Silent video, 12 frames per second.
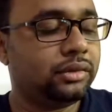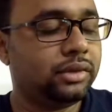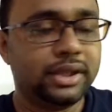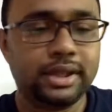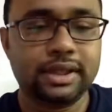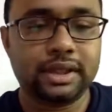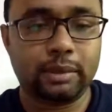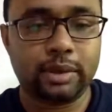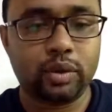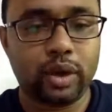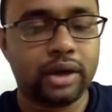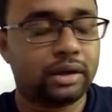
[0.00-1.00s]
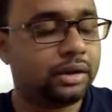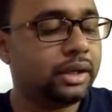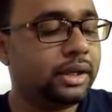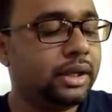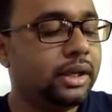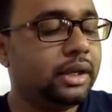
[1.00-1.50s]
This is number one.
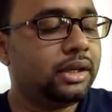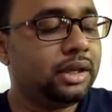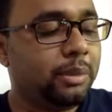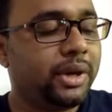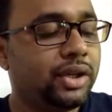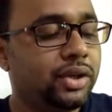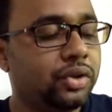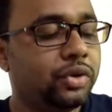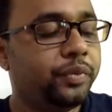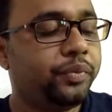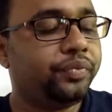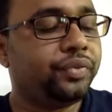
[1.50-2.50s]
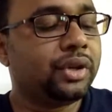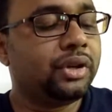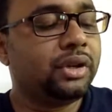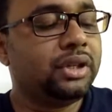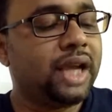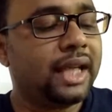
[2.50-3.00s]
Number two,
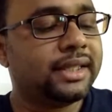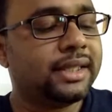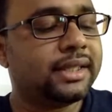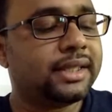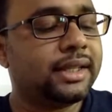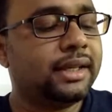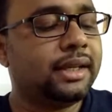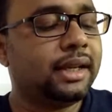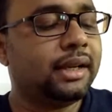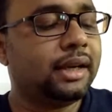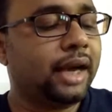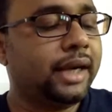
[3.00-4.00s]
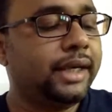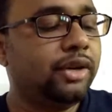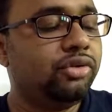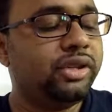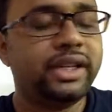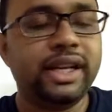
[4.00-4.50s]
does it signal a
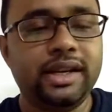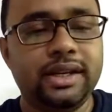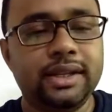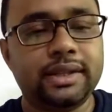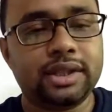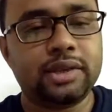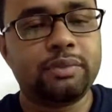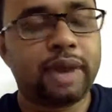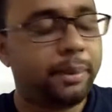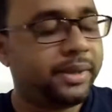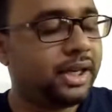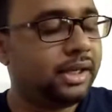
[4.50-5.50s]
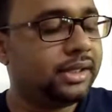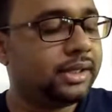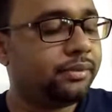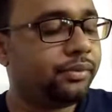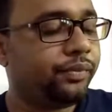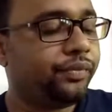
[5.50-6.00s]
new tendency of
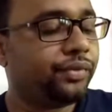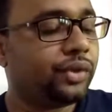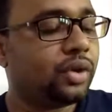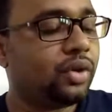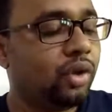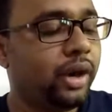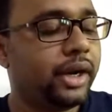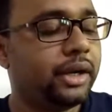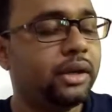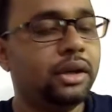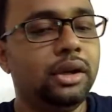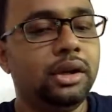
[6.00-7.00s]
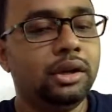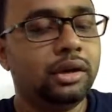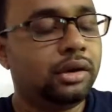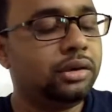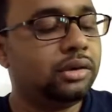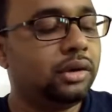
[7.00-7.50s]
capitalism where
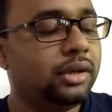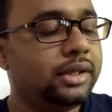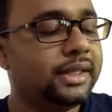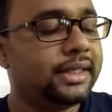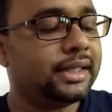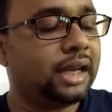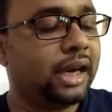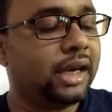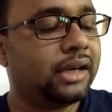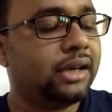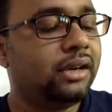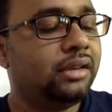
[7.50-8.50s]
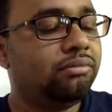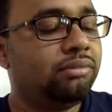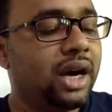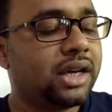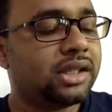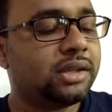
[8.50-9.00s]
ontologies are
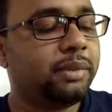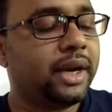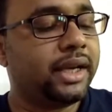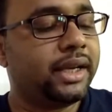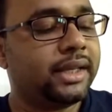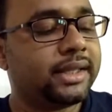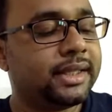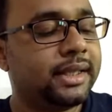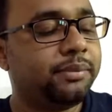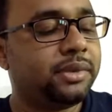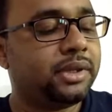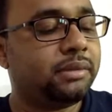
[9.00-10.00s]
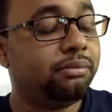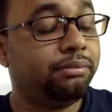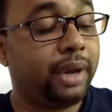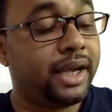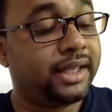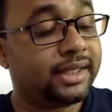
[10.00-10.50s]
marked by a
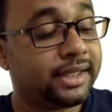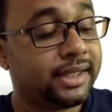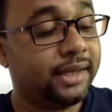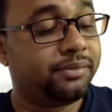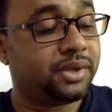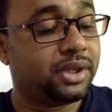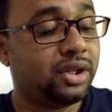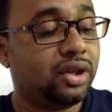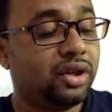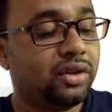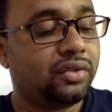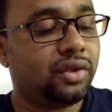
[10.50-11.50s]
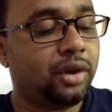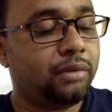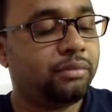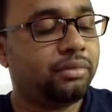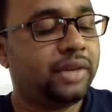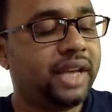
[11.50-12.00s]
shift from
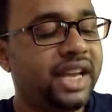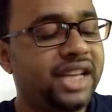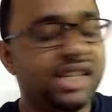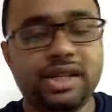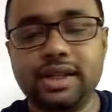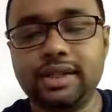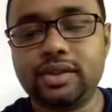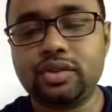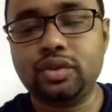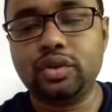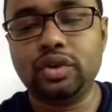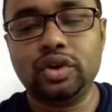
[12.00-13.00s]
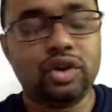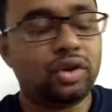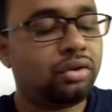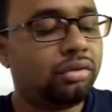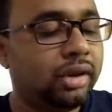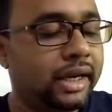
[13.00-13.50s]
entities to
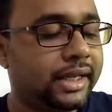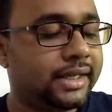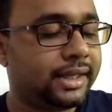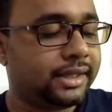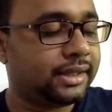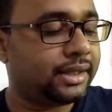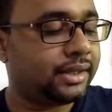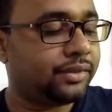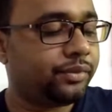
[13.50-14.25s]
relations?